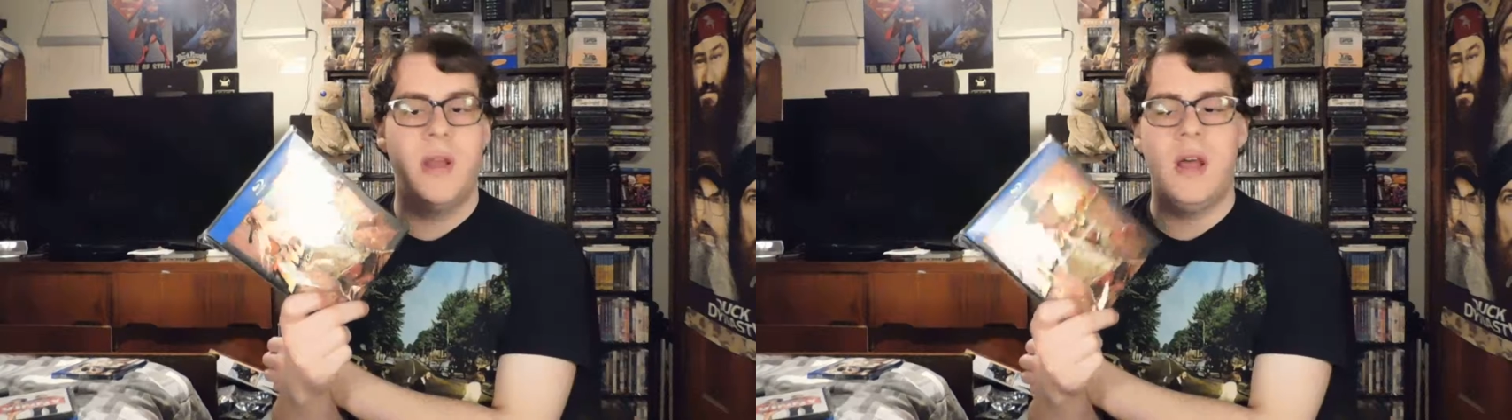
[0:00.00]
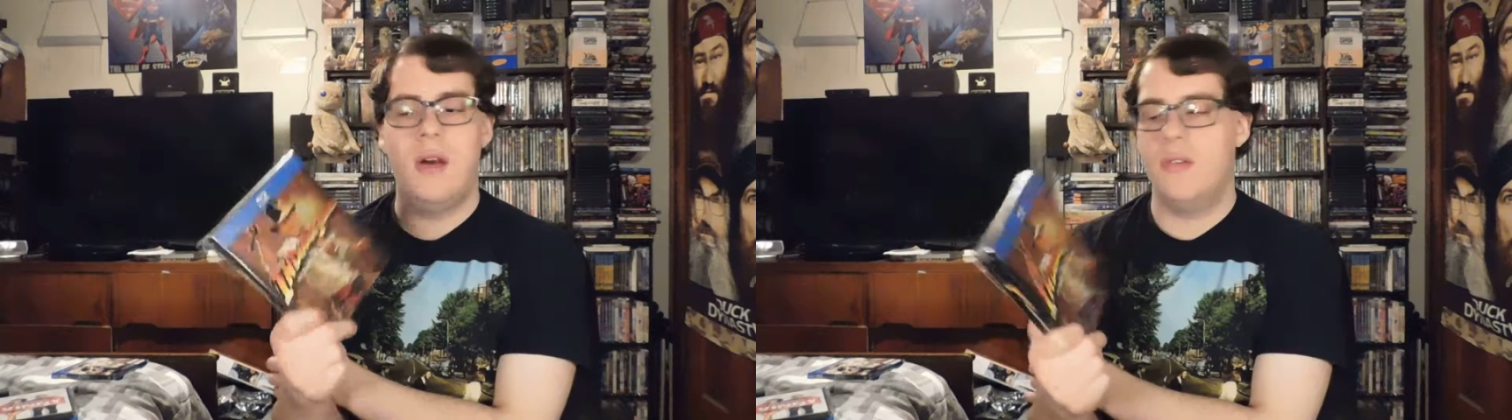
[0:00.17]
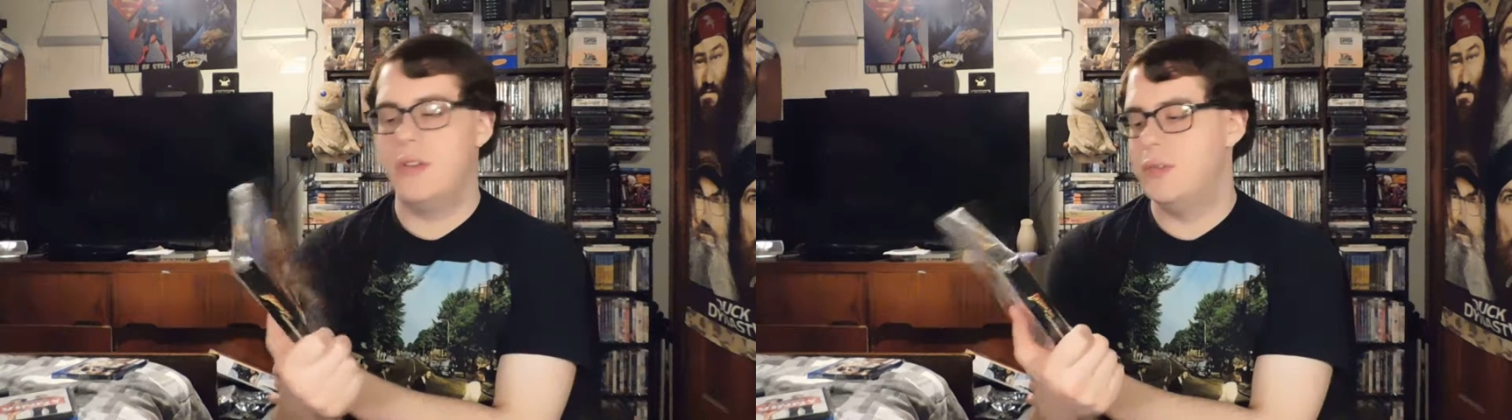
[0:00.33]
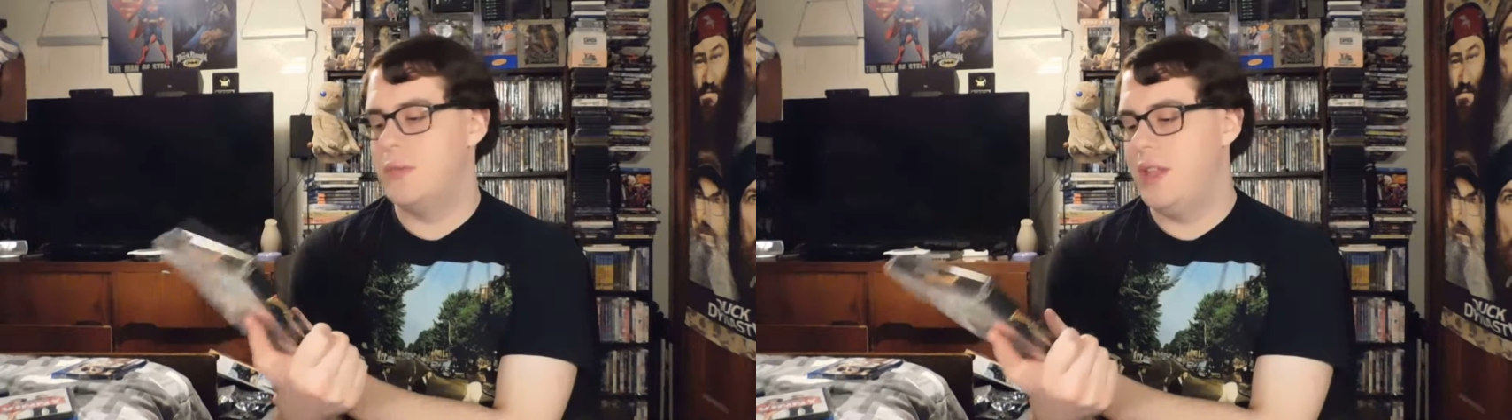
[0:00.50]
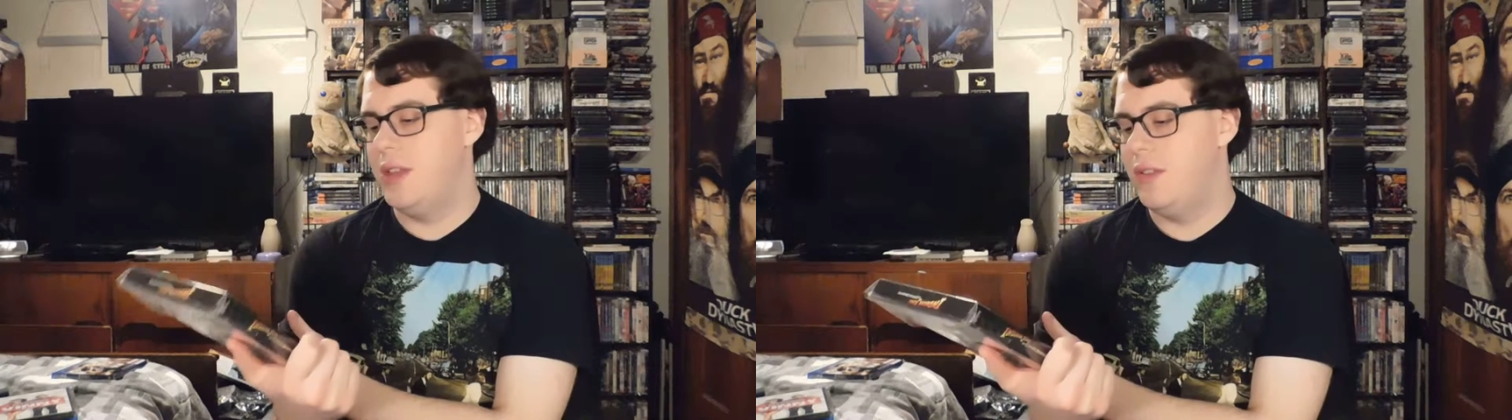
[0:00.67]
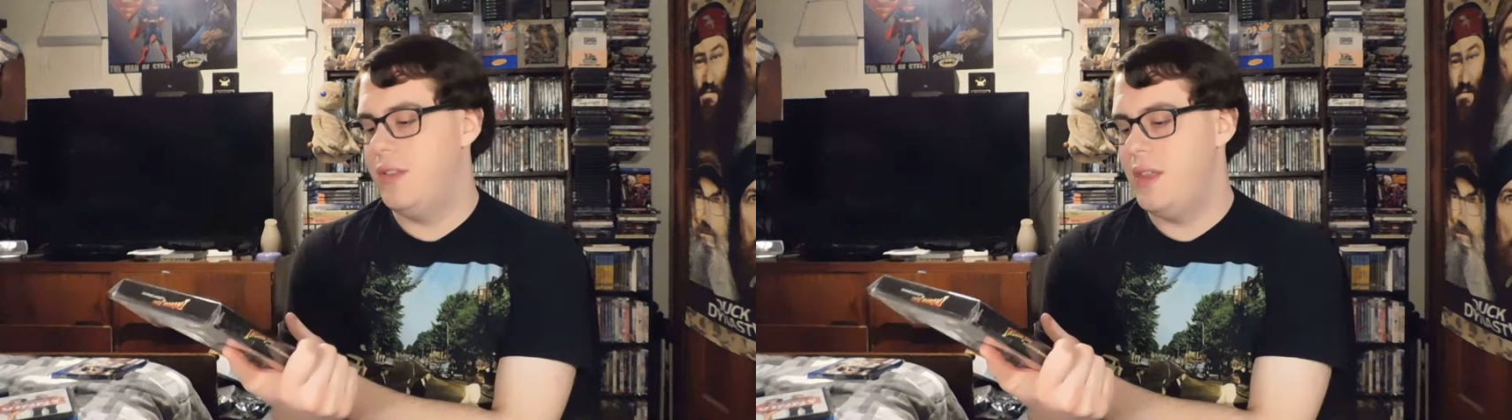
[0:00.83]
out, because when
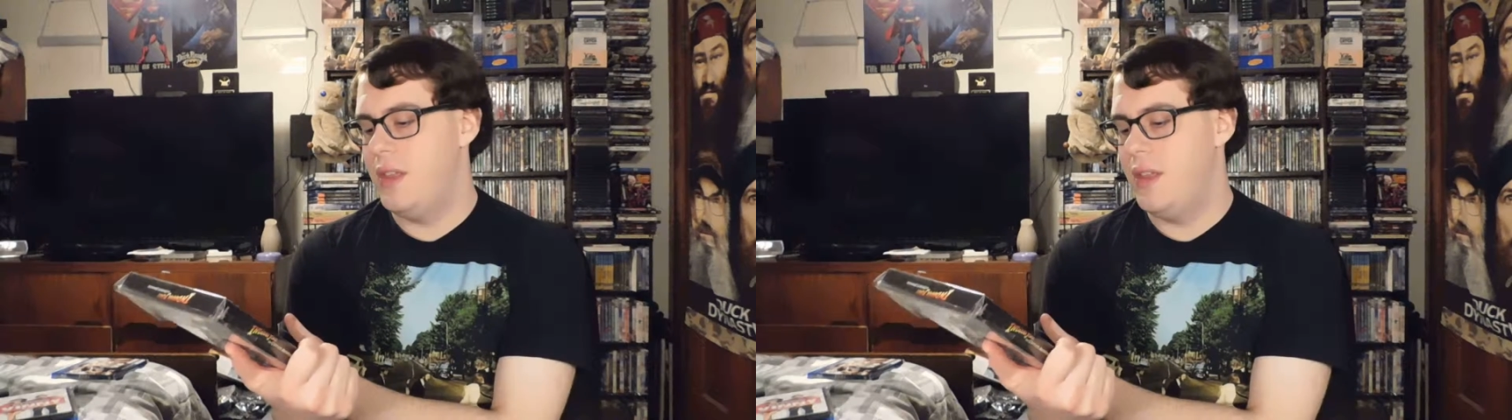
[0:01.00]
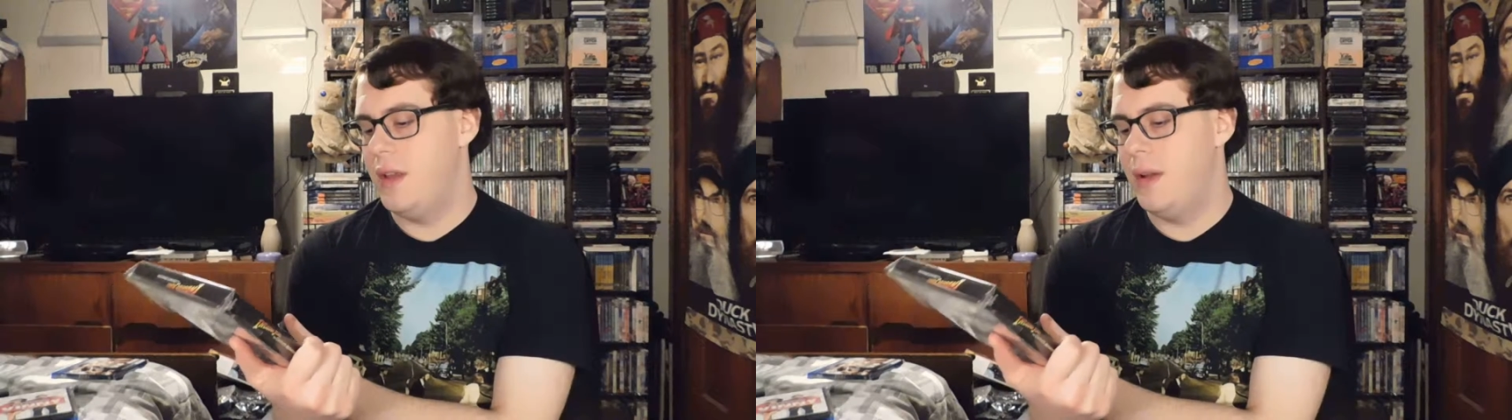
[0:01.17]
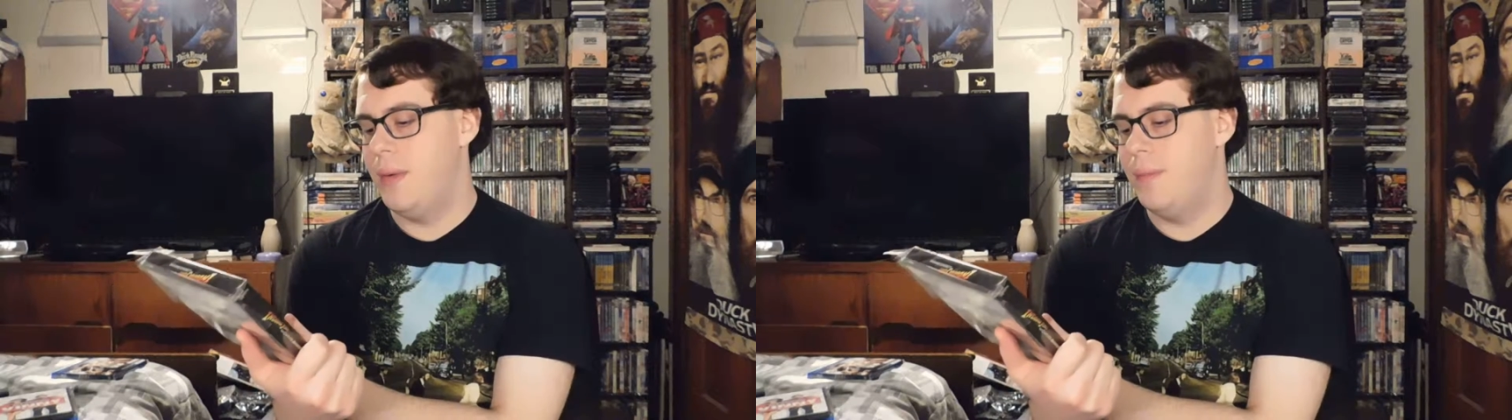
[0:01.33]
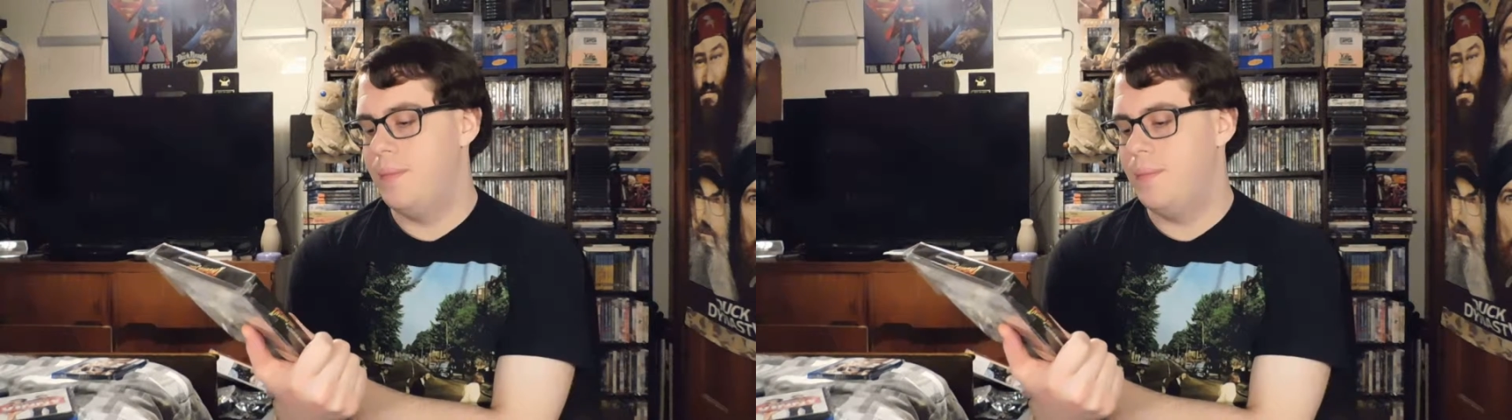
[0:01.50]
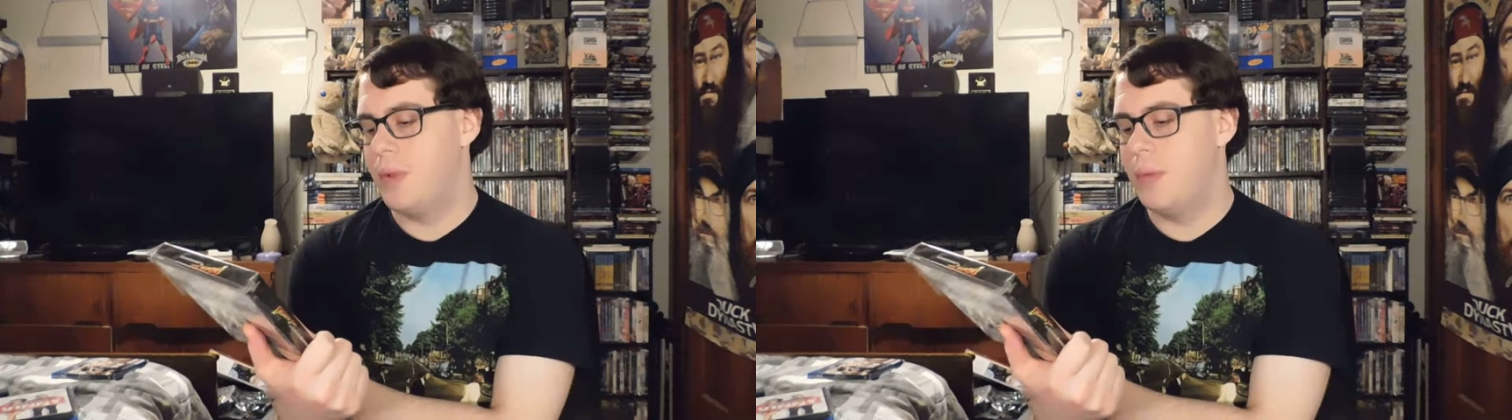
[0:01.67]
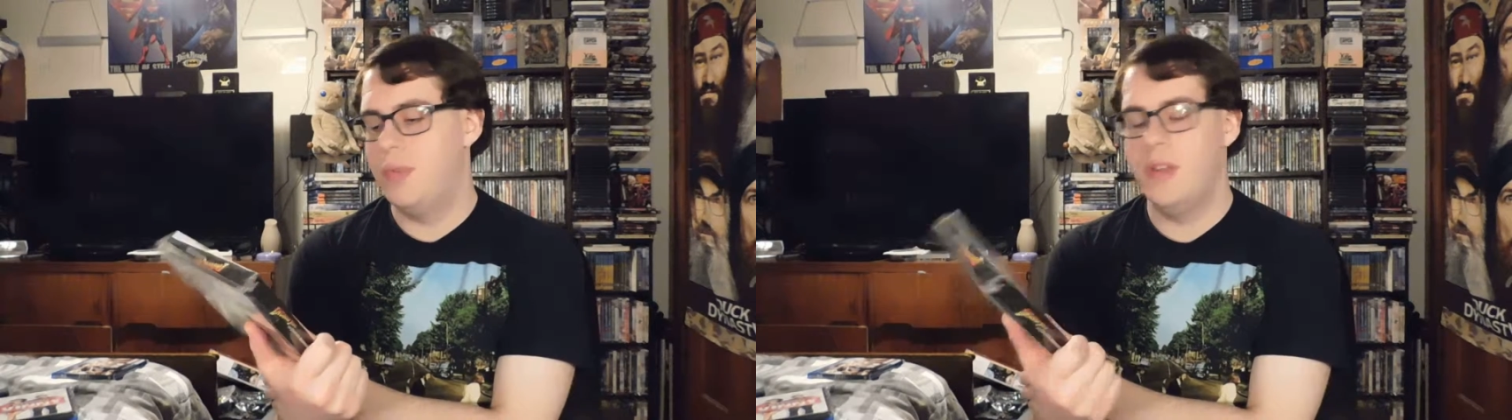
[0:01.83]
they did the
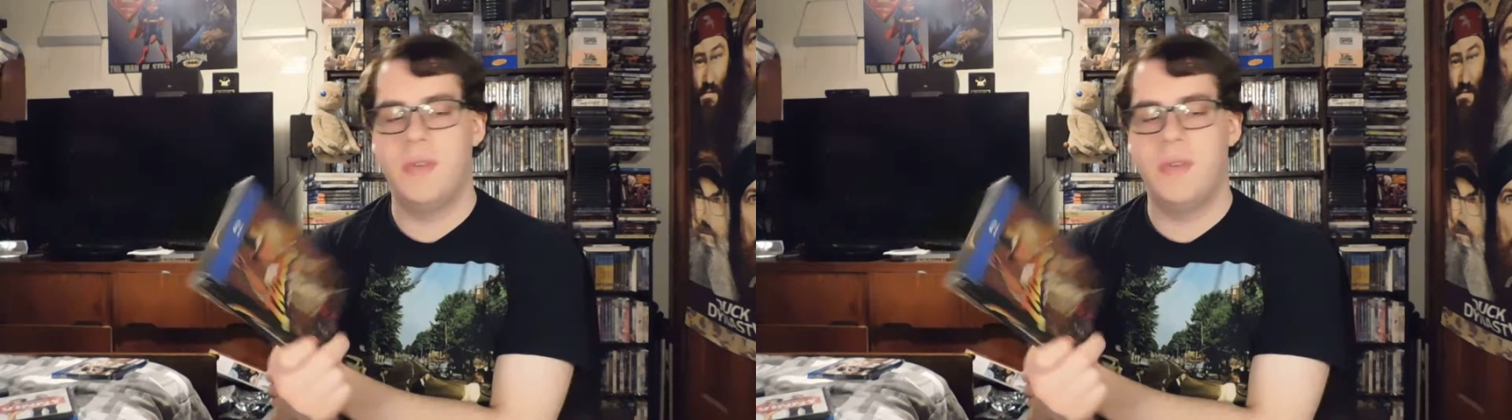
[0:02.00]
complete